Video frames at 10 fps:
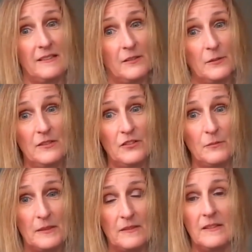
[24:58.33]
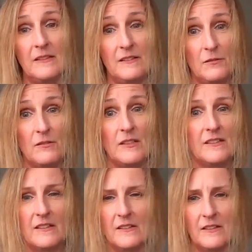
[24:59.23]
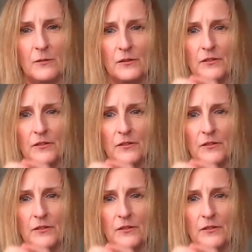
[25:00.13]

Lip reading: so into your business units and so on.